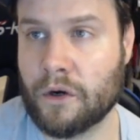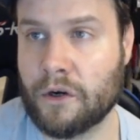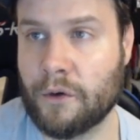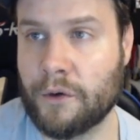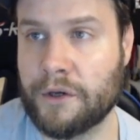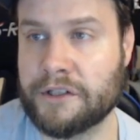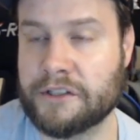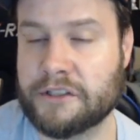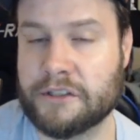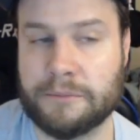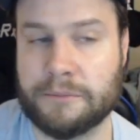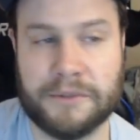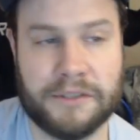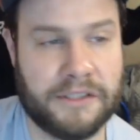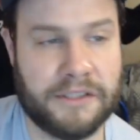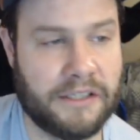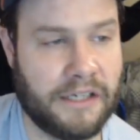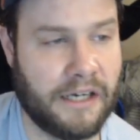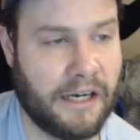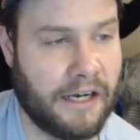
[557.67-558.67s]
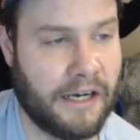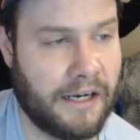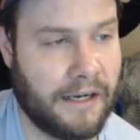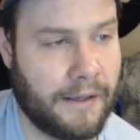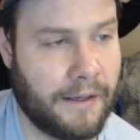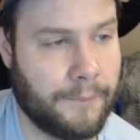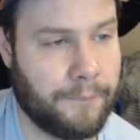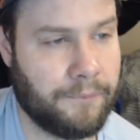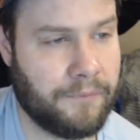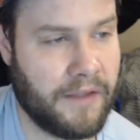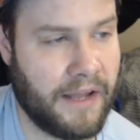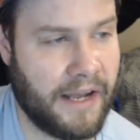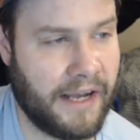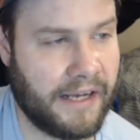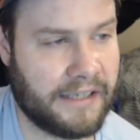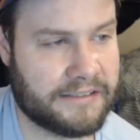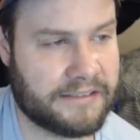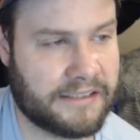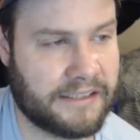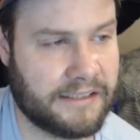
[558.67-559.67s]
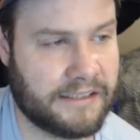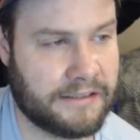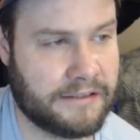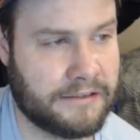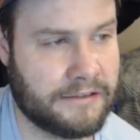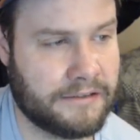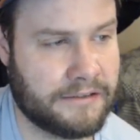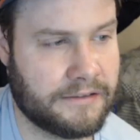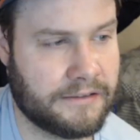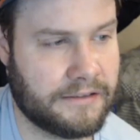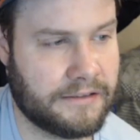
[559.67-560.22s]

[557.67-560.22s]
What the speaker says: going to be asking